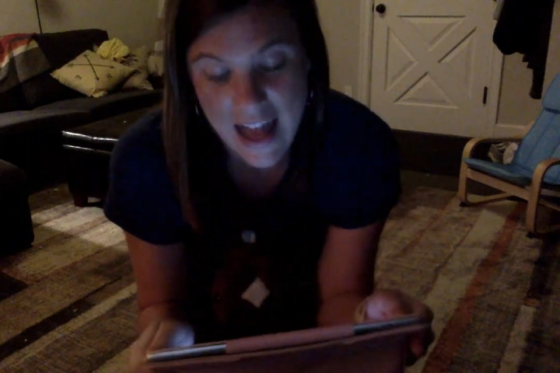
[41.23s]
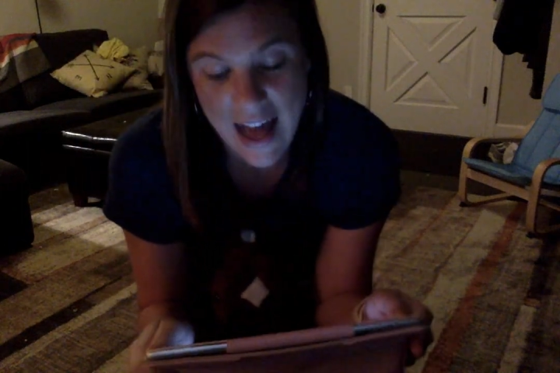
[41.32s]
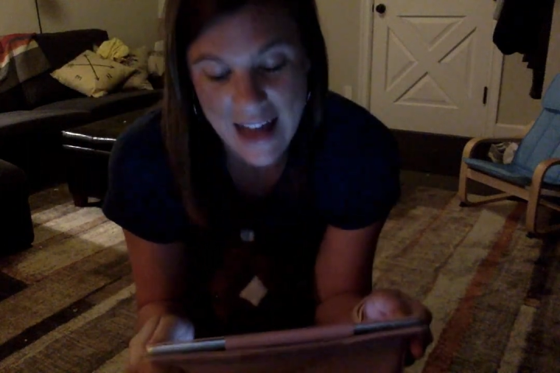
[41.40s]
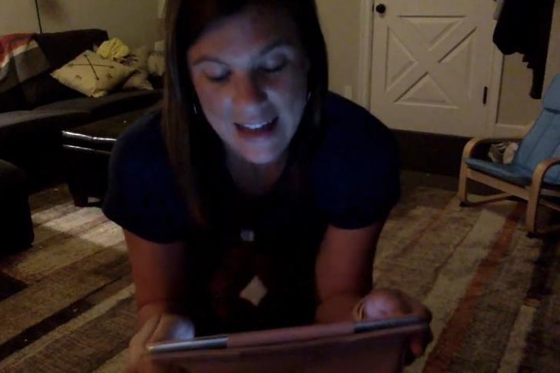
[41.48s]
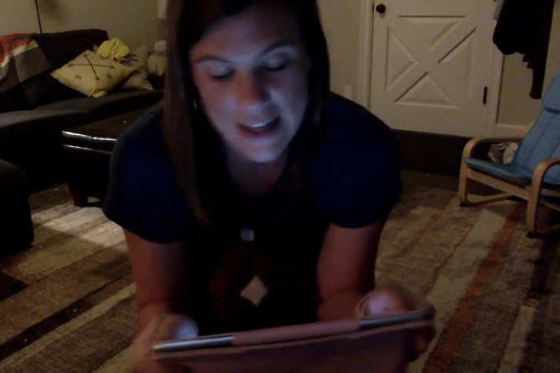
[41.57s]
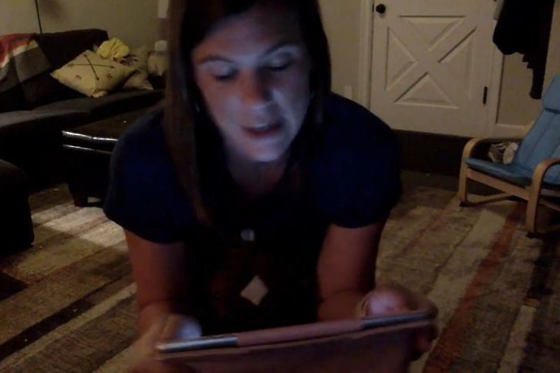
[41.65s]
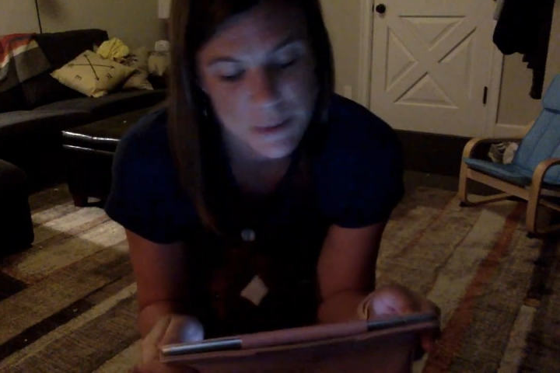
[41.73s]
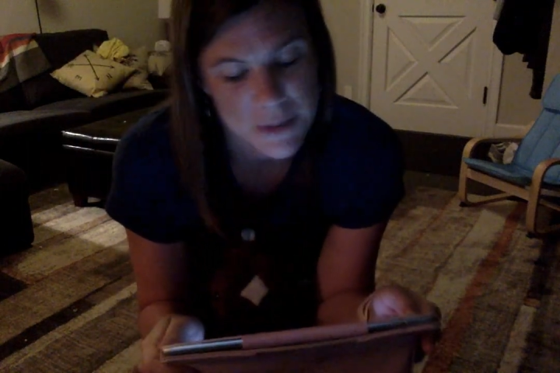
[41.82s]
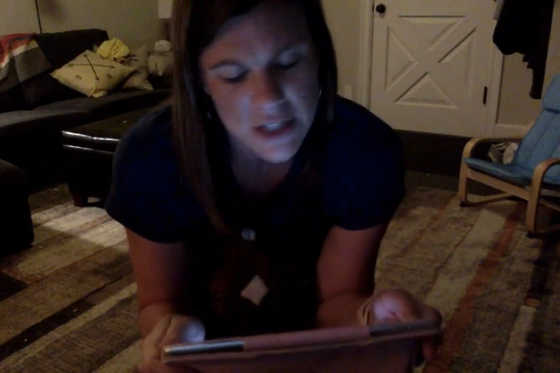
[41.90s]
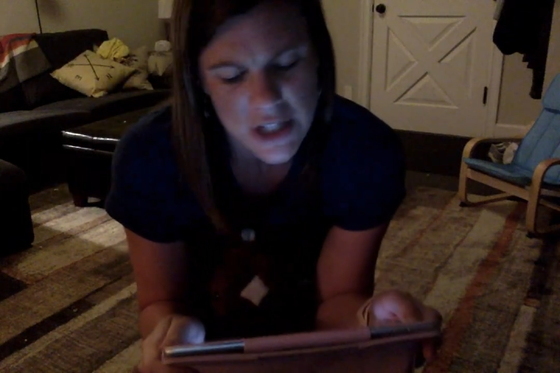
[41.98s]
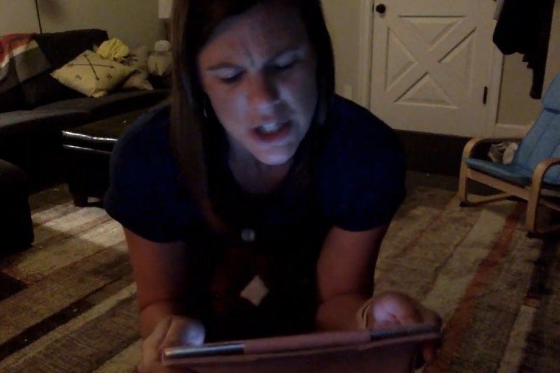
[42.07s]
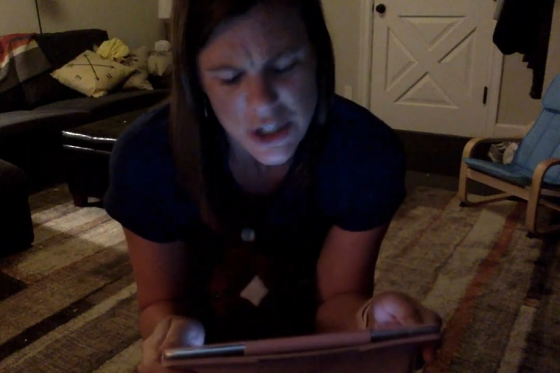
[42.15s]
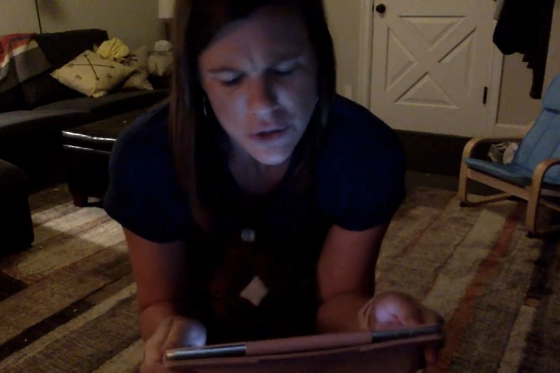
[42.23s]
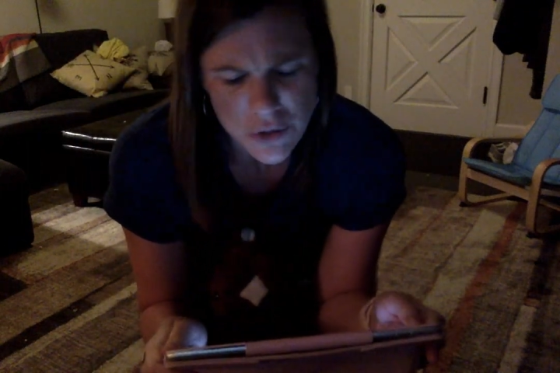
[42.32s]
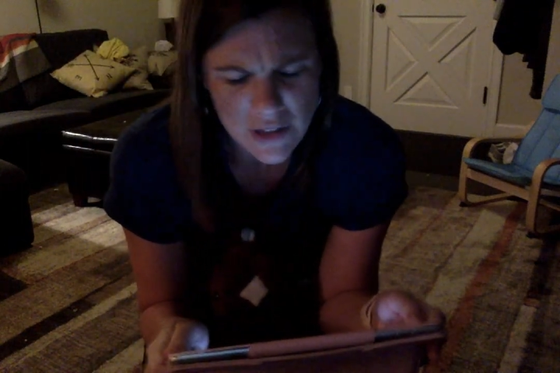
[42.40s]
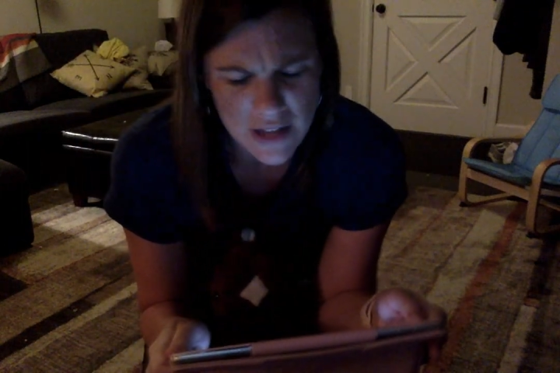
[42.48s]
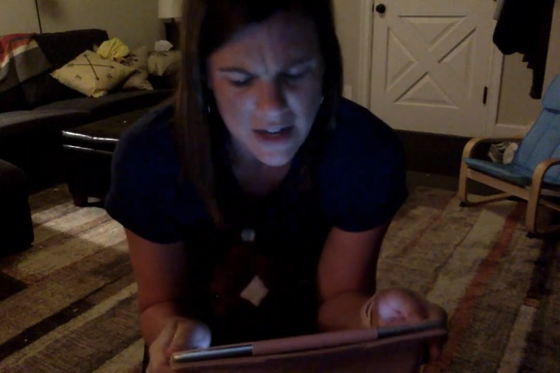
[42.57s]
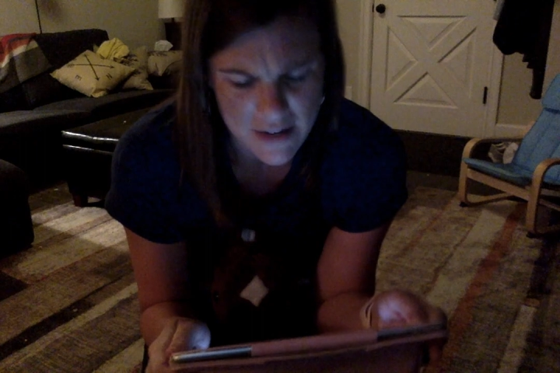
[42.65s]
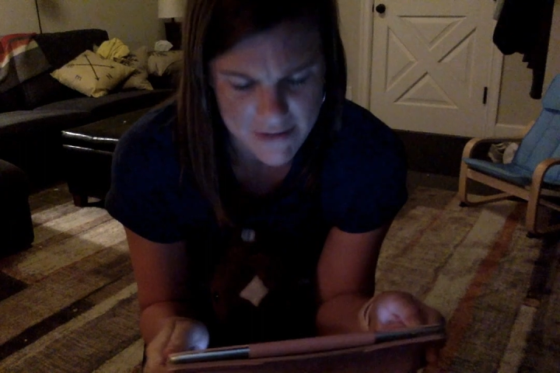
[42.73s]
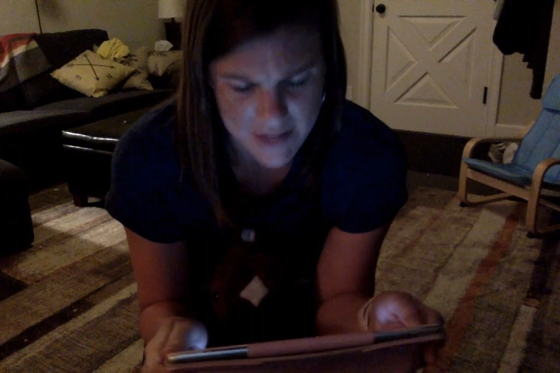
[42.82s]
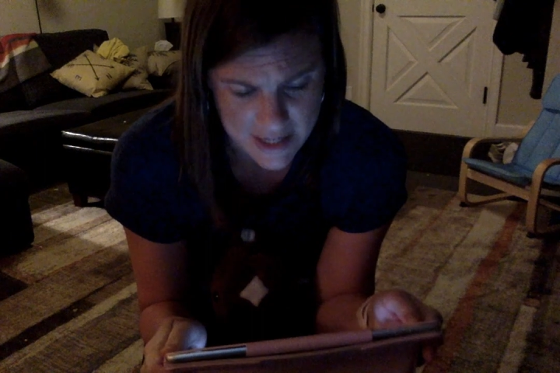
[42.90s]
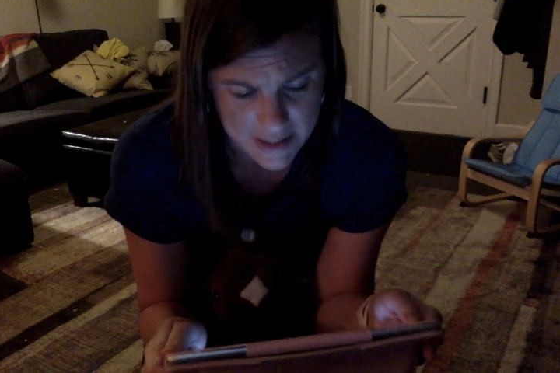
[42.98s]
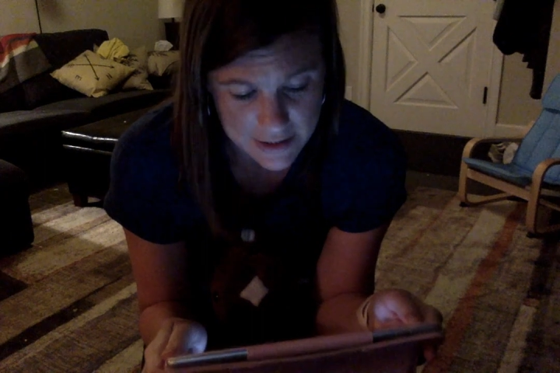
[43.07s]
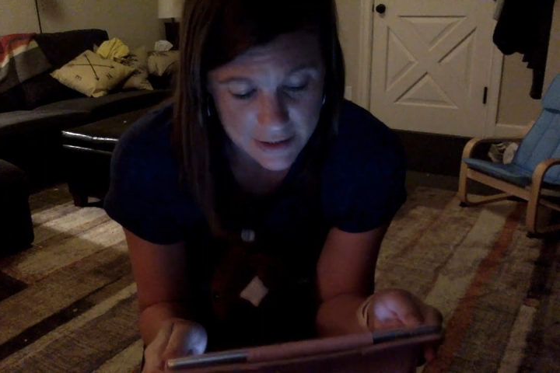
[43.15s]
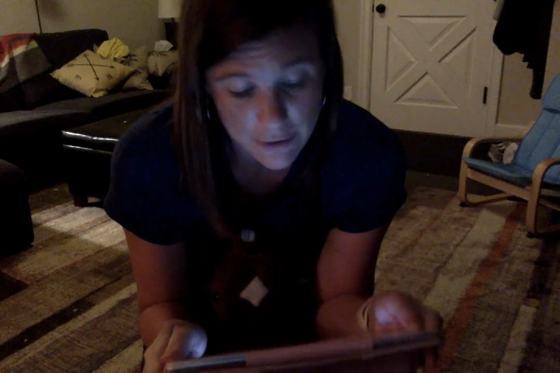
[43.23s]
I helped do a lot of things